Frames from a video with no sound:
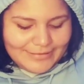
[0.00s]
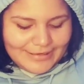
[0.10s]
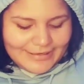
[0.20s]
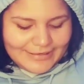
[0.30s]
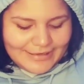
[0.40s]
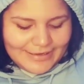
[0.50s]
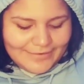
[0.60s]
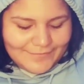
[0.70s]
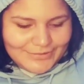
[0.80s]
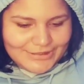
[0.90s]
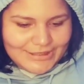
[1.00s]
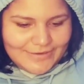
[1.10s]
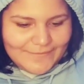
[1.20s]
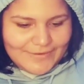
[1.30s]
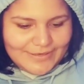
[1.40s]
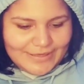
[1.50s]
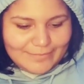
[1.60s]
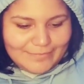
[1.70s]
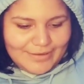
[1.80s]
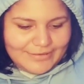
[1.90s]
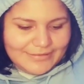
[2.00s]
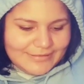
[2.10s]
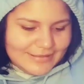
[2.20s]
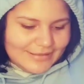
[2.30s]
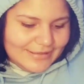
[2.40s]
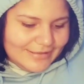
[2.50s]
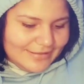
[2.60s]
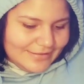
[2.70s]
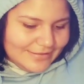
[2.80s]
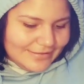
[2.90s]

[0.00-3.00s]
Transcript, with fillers: Like, I haven't shaved in like months, I think.